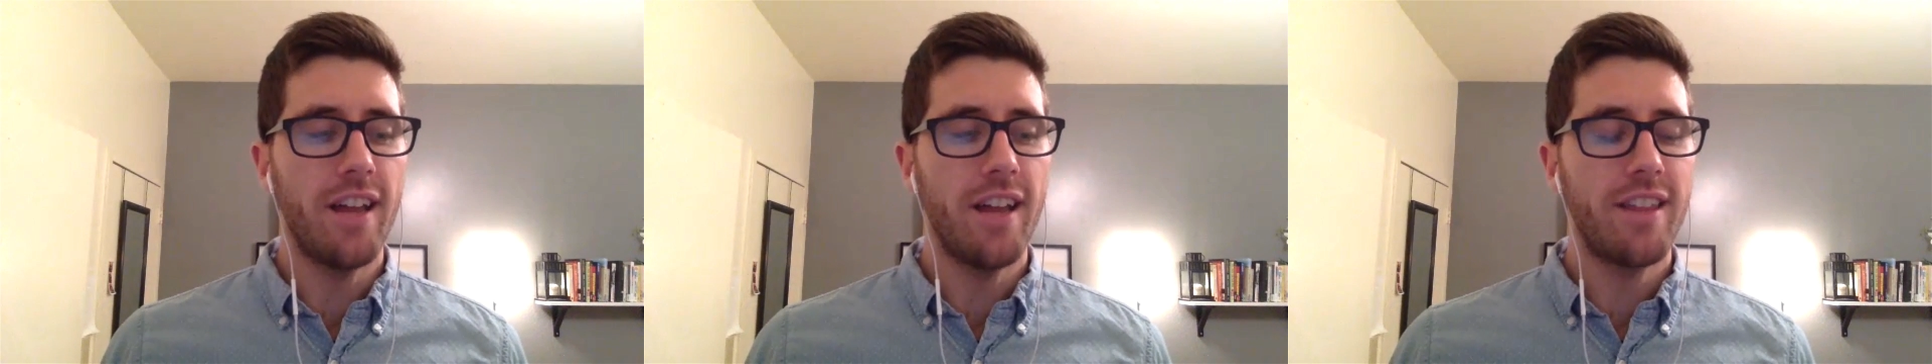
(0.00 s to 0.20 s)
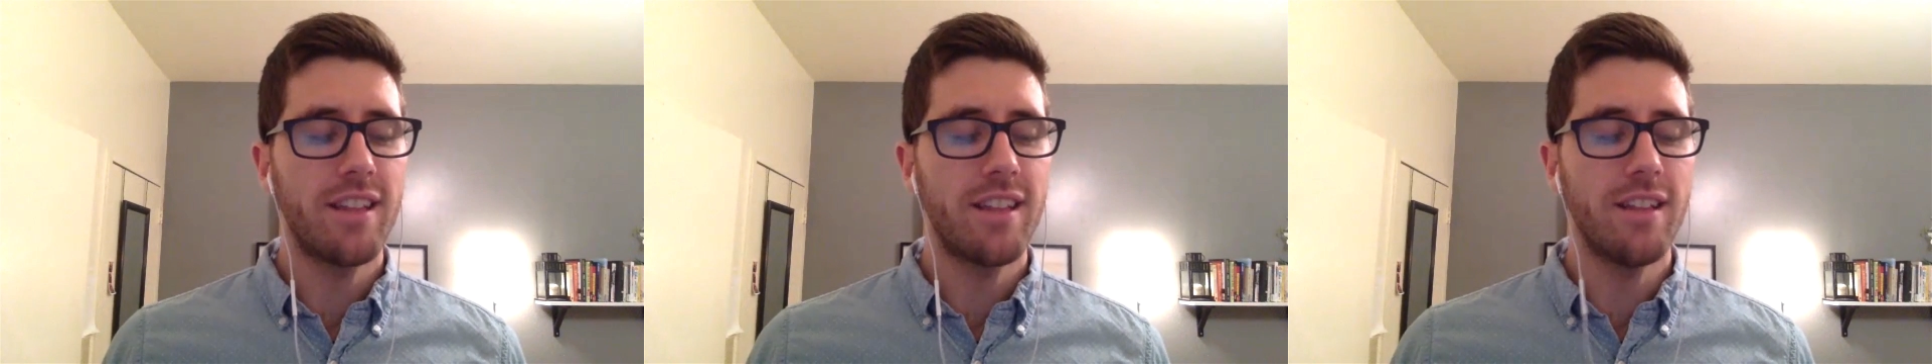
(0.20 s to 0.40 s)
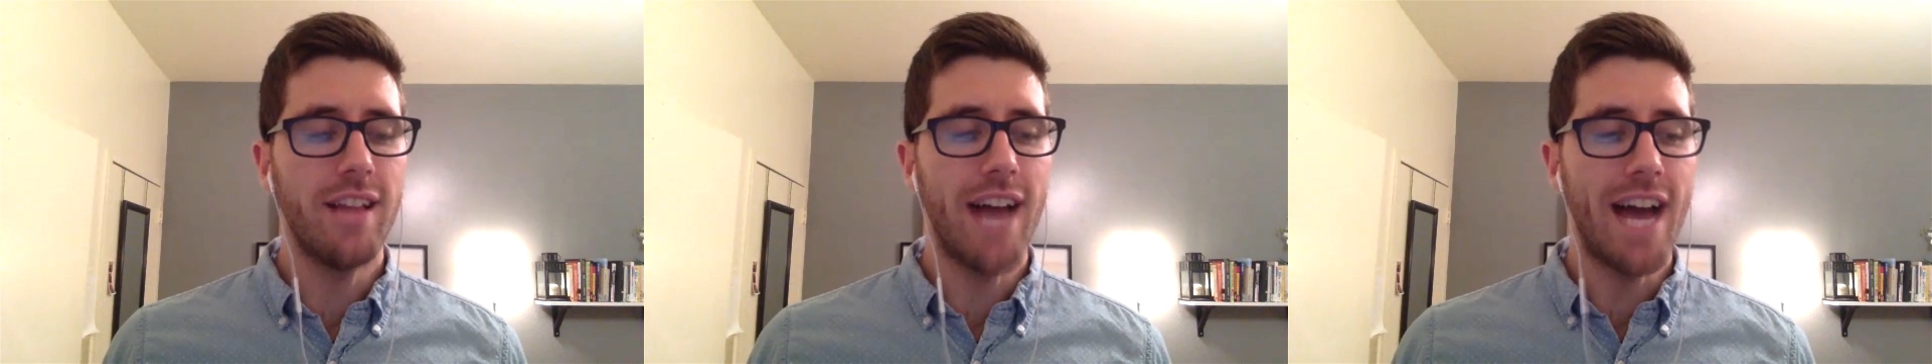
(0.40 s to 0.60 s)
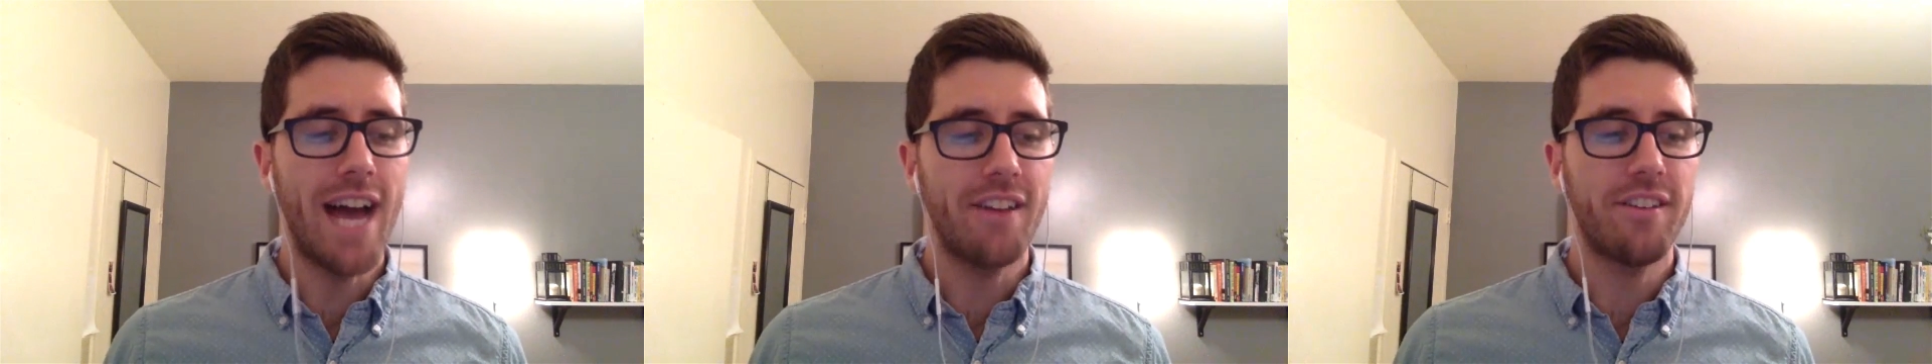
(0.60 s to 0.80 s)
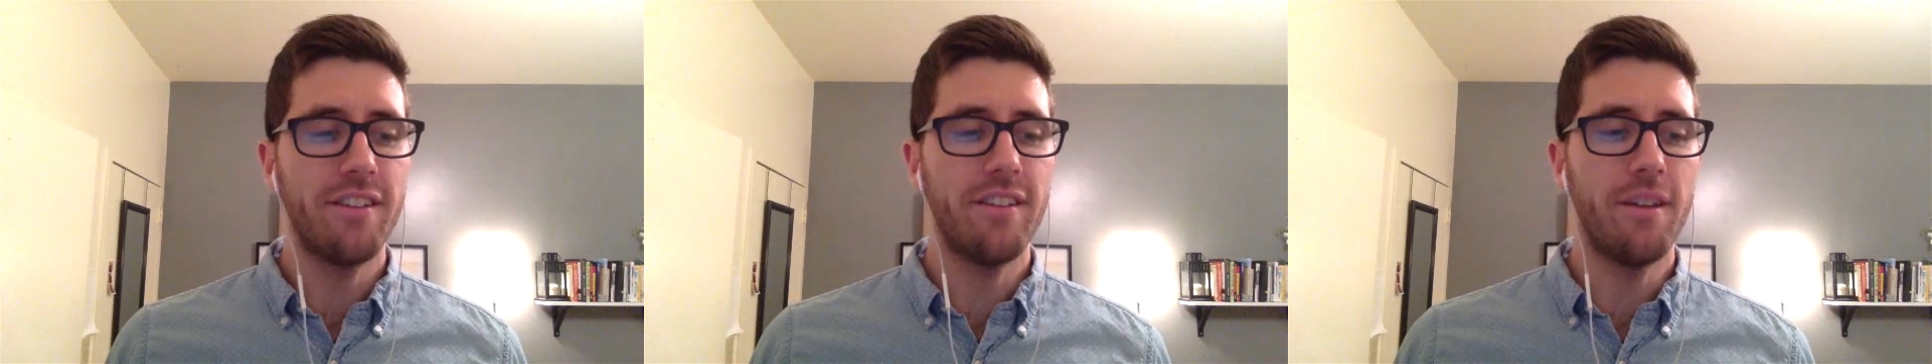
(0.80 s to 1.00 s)
I think the
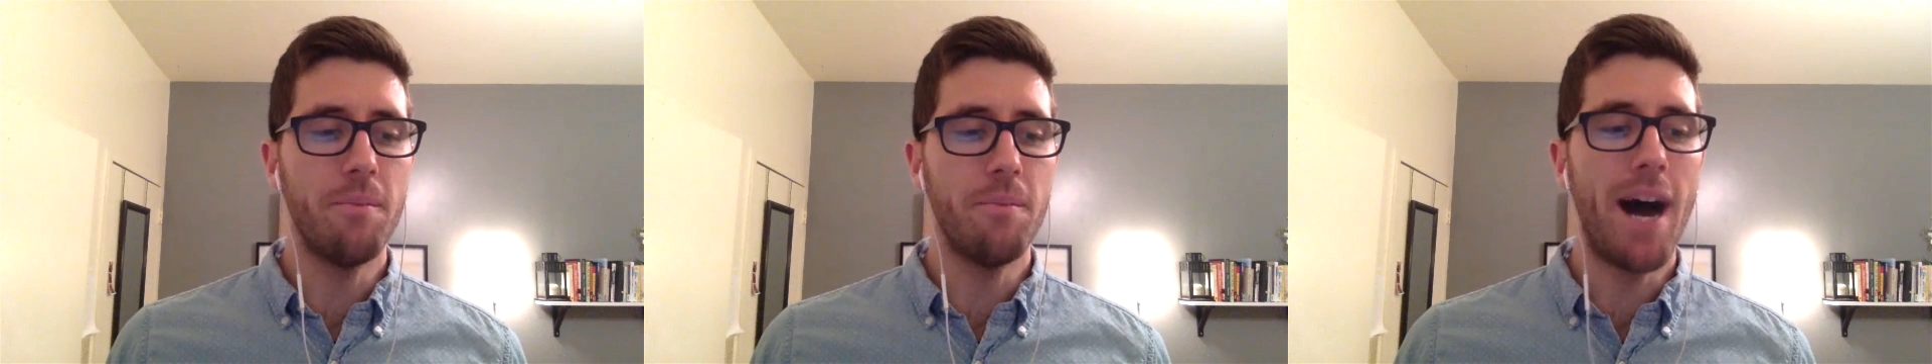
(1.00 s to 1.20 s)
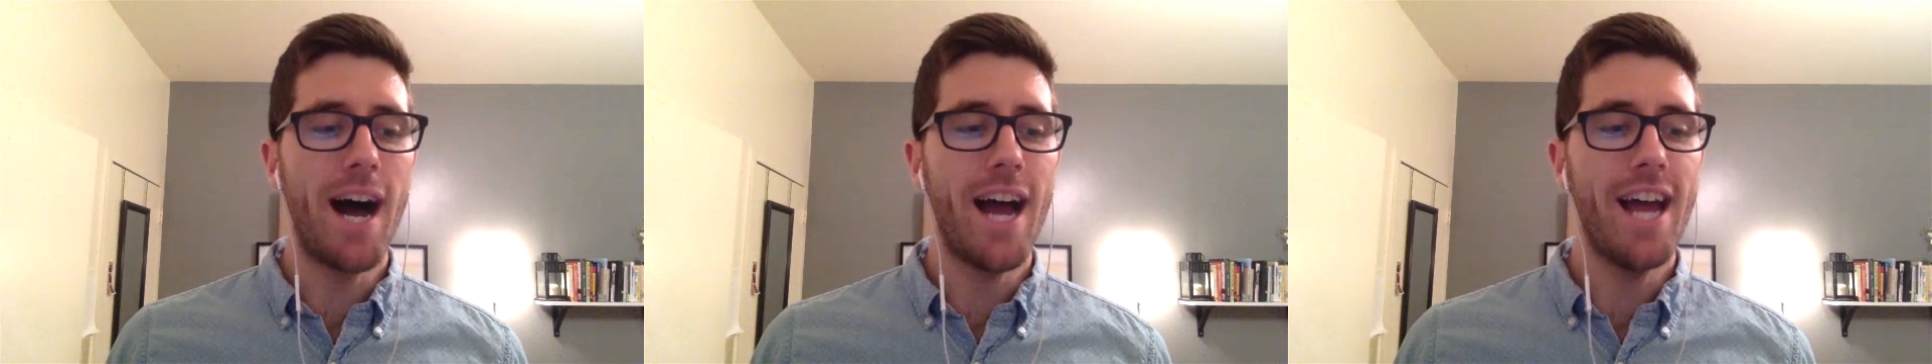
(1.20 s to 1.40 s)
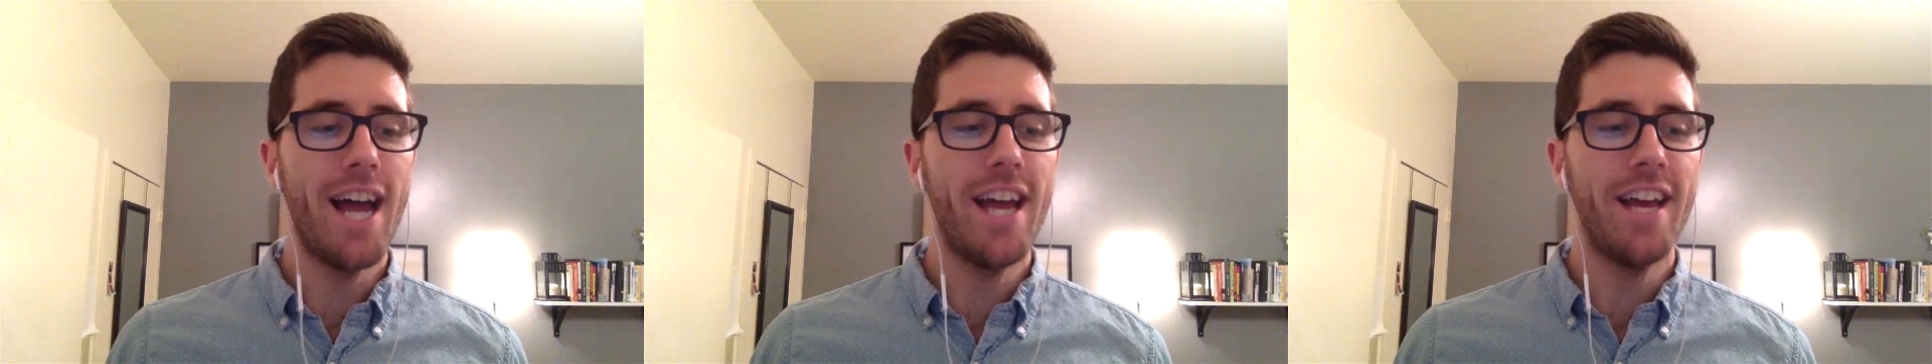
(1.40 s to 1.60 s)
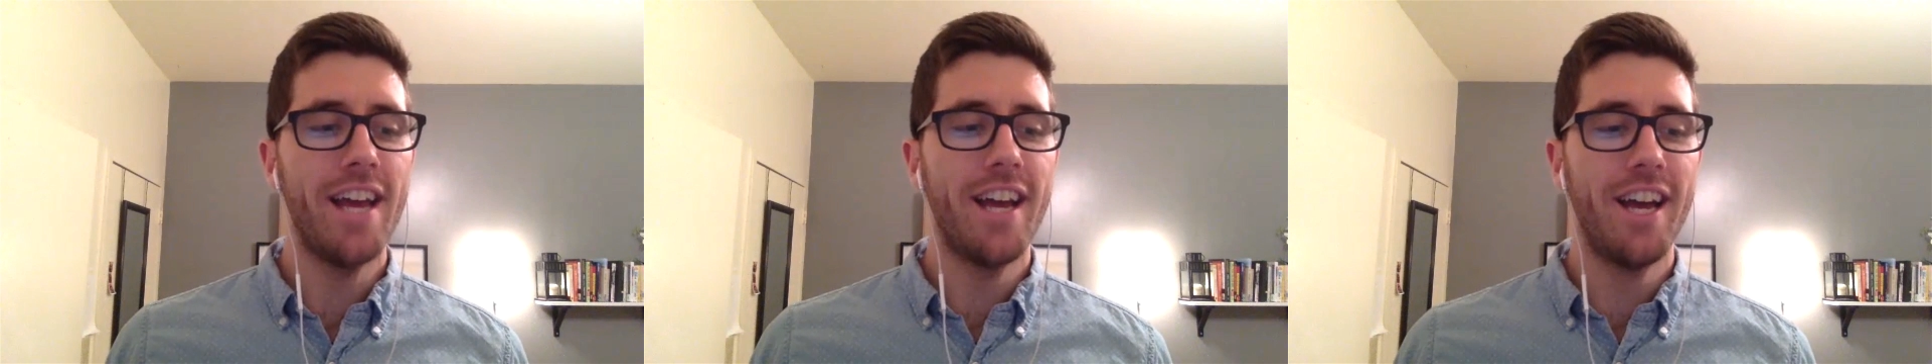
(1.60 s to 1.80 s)
last is that my